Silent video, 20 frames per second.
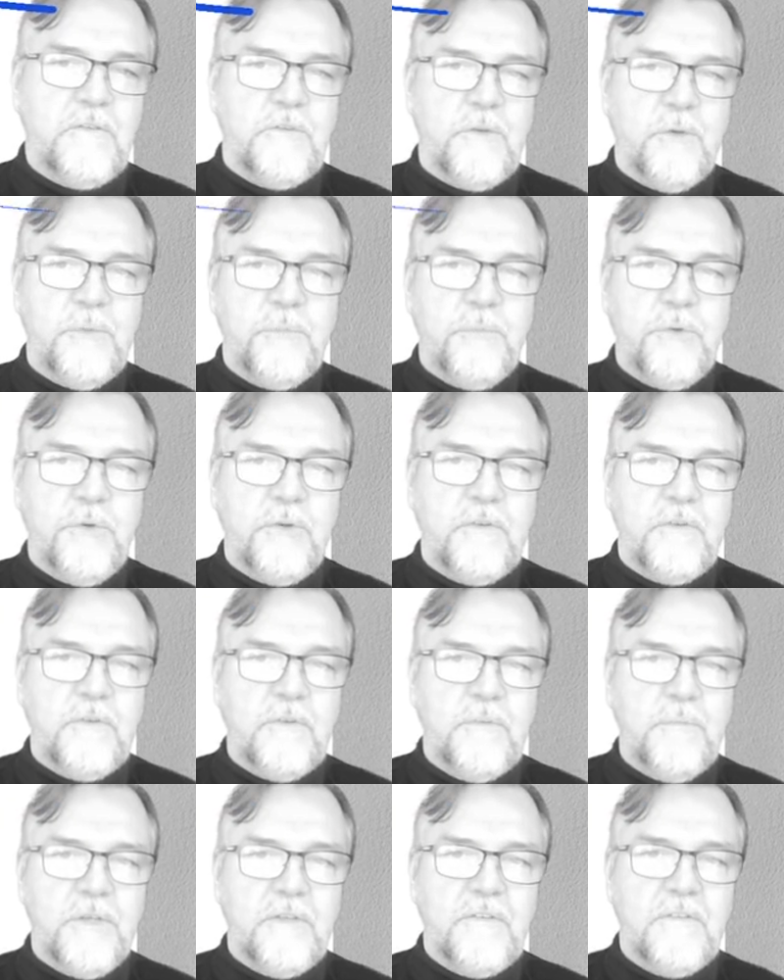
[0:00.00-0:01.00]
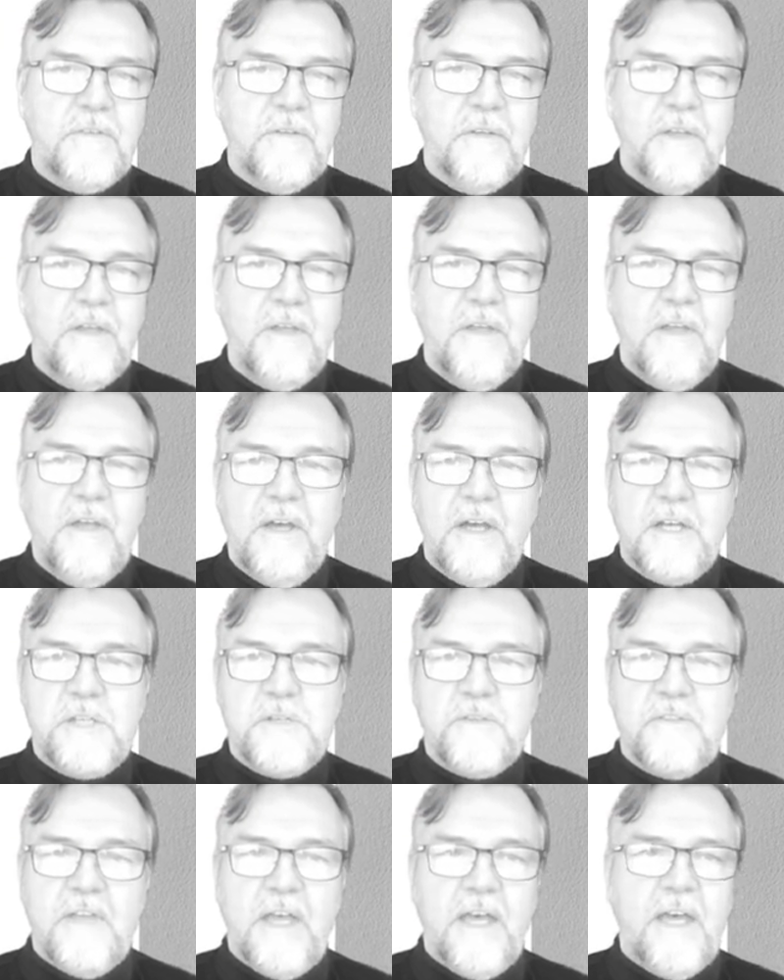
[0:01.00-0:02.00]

so important, but I just